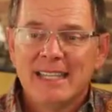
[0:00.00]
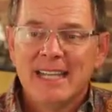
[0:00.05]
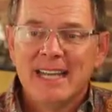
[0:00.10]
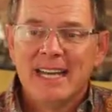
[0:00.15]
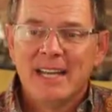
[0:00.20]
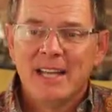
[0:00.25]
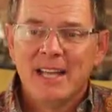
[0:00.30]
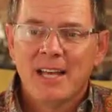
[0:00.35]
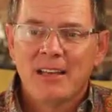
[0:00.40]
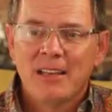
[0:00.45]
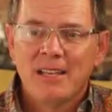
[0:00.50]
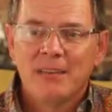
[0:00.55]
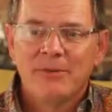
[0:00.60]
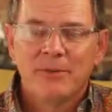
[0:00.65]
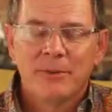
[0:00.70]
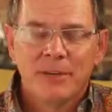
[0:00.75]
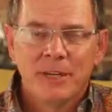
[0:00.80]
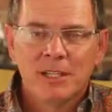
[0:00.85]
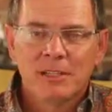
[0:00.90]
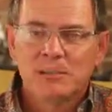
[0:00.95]
I think
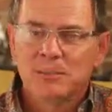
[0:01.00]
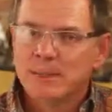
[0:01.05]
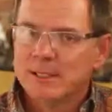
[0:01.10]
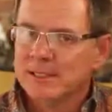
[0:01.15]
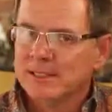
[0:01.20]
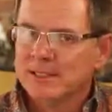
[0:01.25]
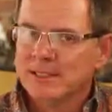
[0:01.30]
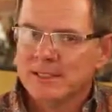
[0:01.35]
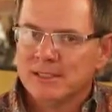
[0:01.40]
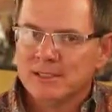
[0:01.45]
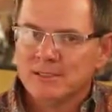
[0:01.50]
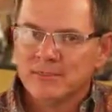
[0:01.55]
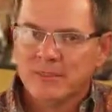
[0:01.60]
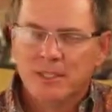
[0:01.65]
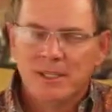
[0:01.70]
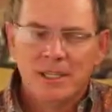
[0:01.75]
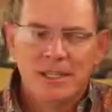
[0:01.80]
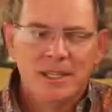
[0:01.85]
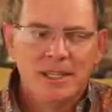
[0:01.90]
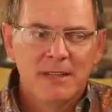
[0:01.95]
for us, business is
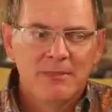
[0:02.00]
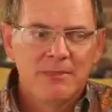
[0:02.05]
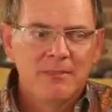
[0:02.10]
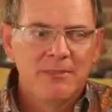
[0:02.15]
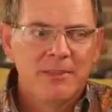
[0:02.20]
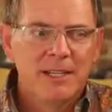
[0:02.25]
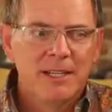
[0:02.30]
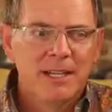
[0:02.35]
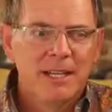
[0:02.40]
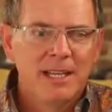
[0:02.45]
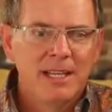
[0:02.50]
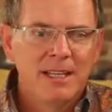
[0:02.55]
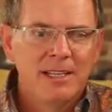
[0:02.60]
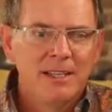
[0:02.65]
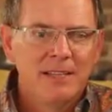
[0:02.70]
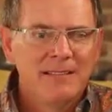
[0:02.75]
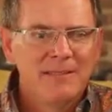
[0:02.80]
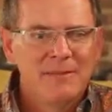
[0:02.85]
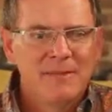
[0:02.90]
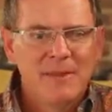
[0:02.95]
fun,
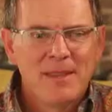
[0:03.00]
and